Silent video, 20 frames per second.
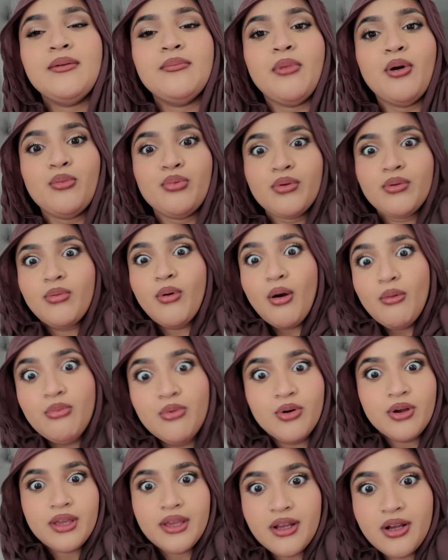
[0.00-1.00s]
Well, we were
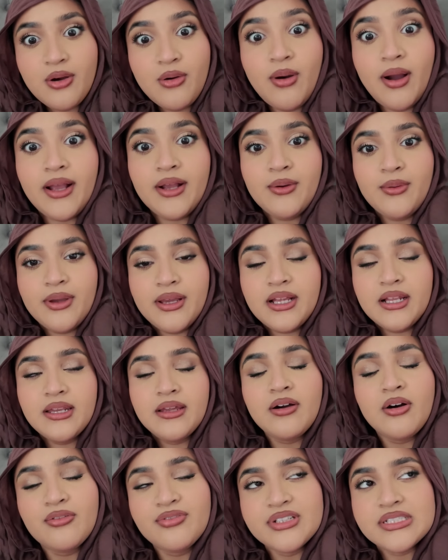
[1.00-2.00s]
walking quite
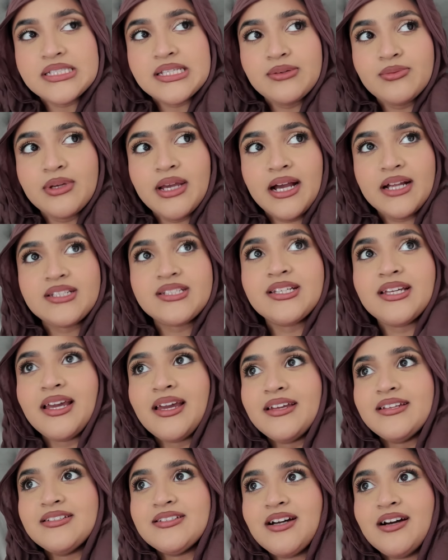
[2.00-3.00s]
quickly. Obviously, we had to
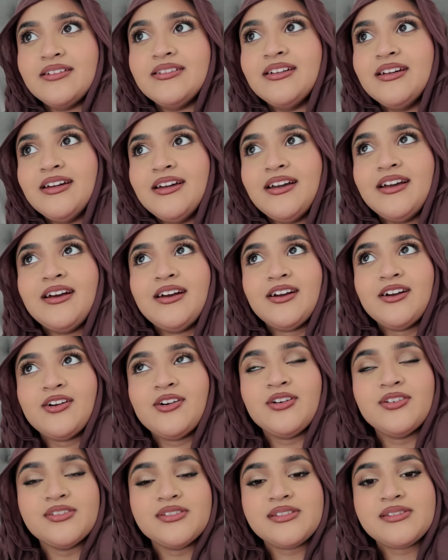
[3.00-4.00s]
get it done
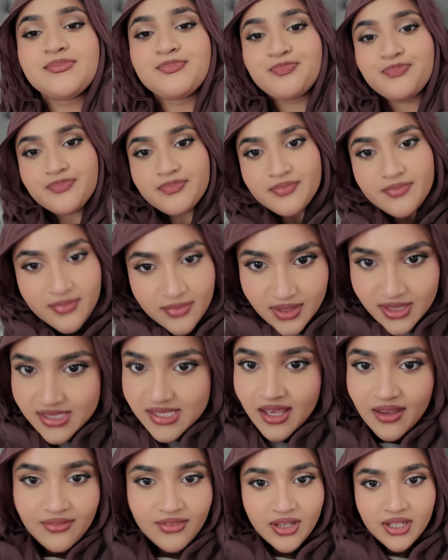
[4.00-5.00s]
because it's
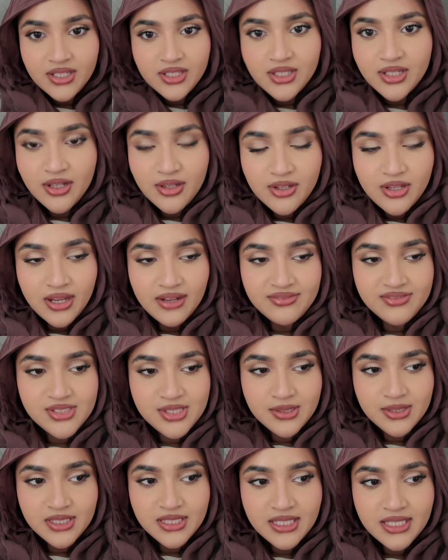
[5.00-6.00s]
an event, you know, you have
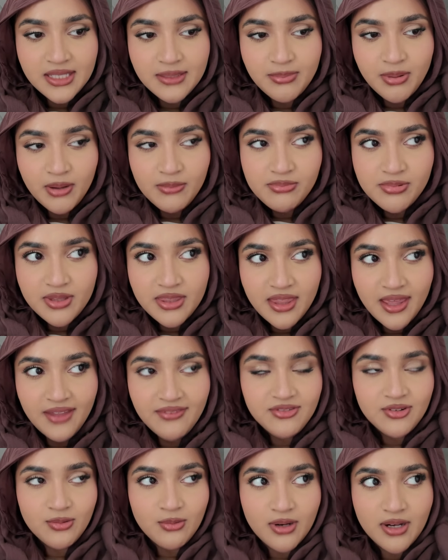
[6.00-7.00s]
to keep up with
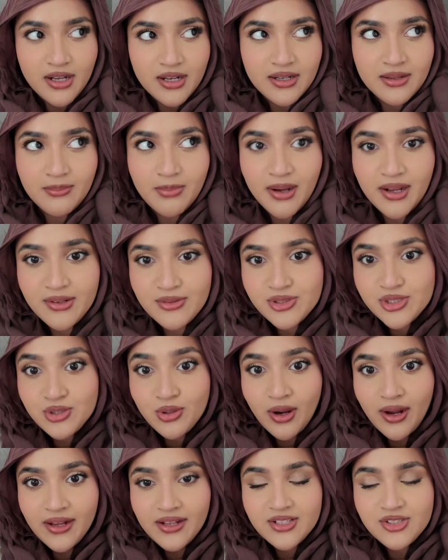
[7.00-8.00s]
everyone, but it was
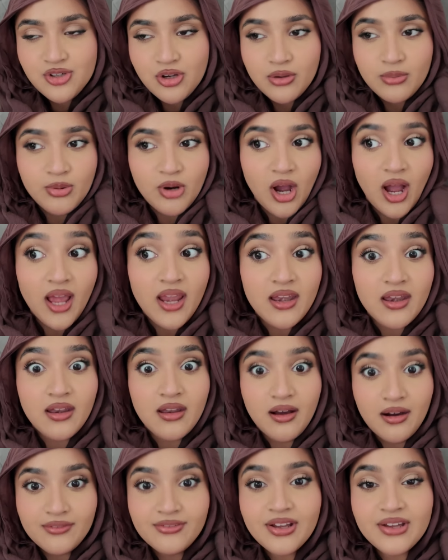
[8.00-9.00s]
quite enjoyable. I
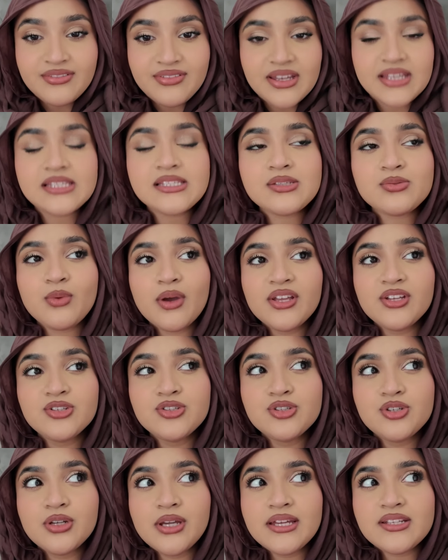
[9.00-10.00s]
love events where
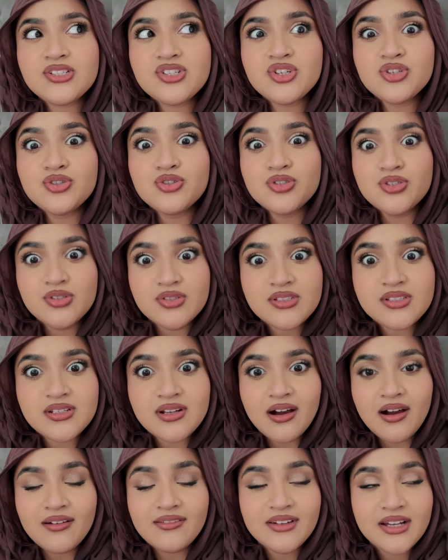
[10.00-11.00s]
you get to do
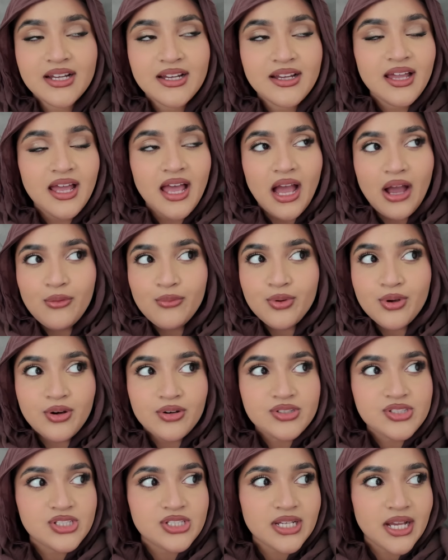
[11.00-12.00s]
stuff, and we
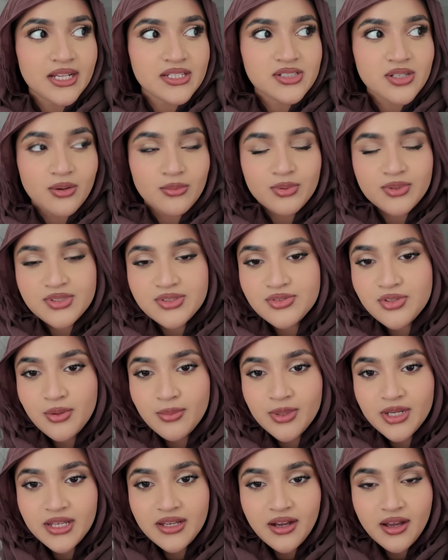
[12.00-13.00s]
got to catch up with so
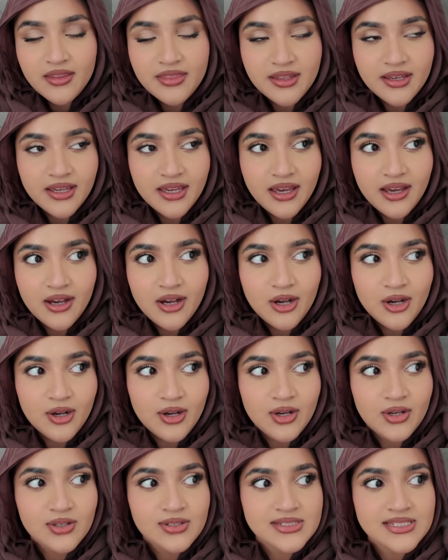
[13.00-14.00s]
many other
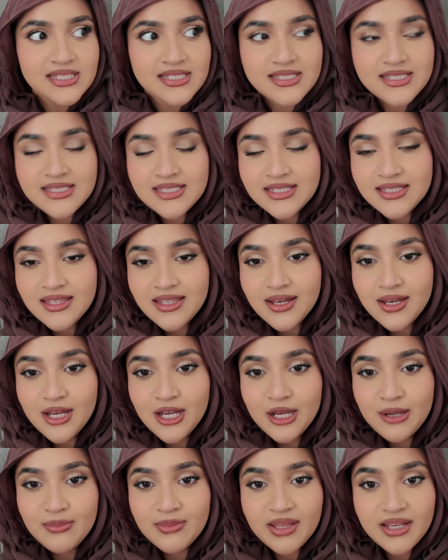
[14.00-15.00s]
girls and see
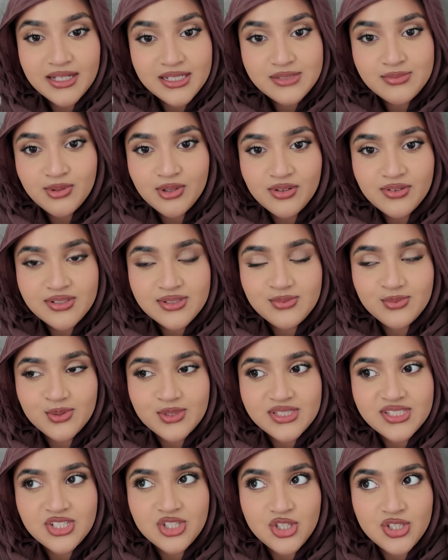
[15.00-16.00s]
them. The experience
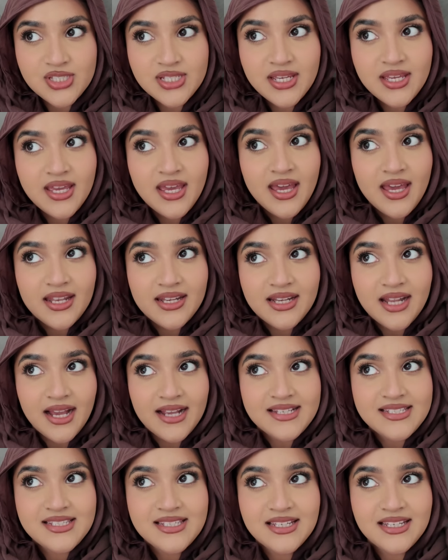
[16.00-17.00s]
was just
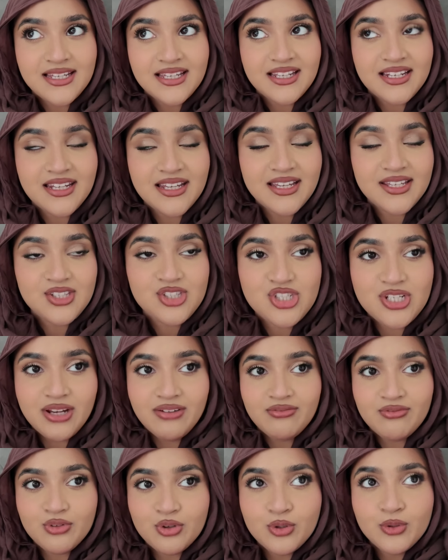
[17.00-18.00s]
nice in
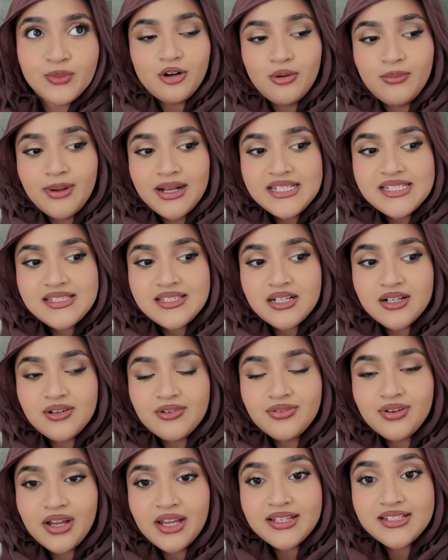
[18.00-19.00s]
general. Got
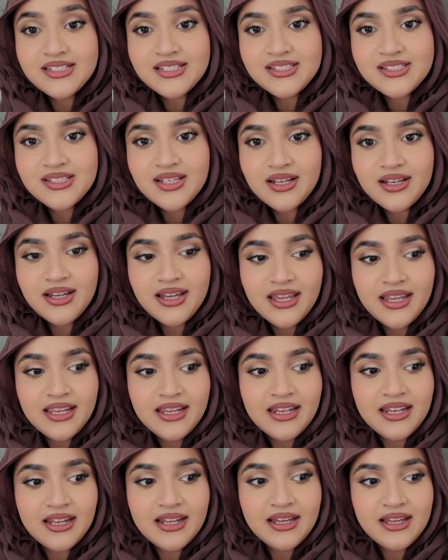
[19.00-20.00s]
myself dessert
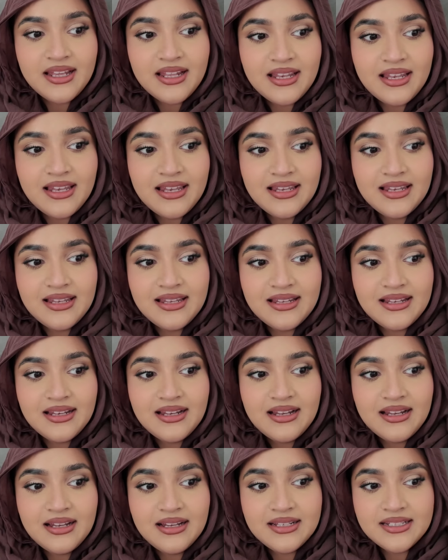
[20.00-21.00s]
in
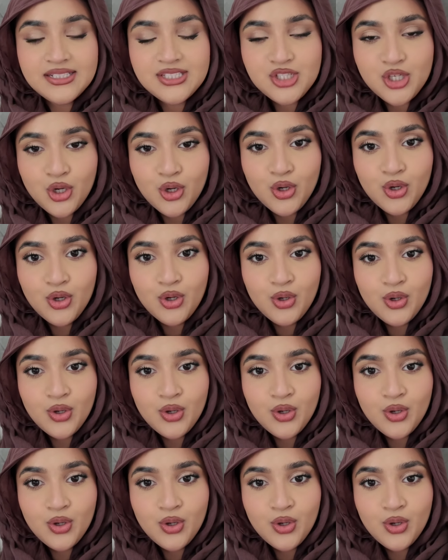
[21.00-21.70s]
Lito.